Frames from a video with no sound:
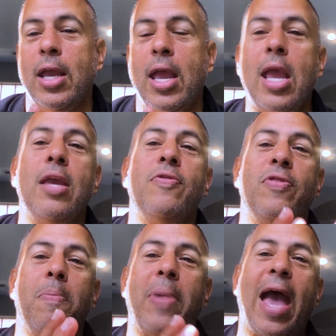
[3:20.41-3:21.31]
hey,
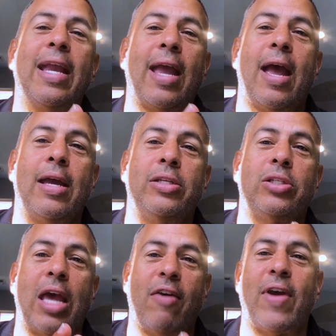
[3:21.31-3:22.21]
the bad guys
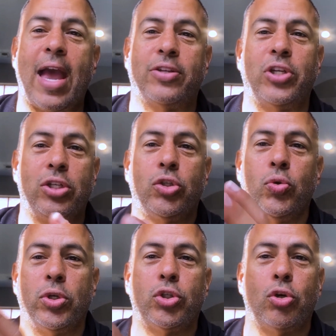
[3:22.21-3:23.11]
have access
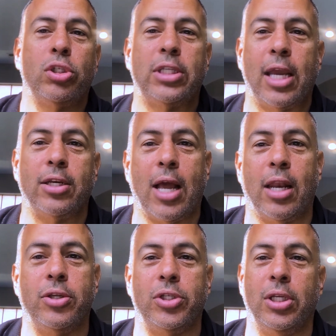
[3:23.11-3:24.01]
to a certain
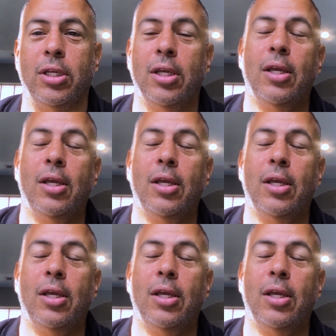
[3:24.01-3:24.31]
technology.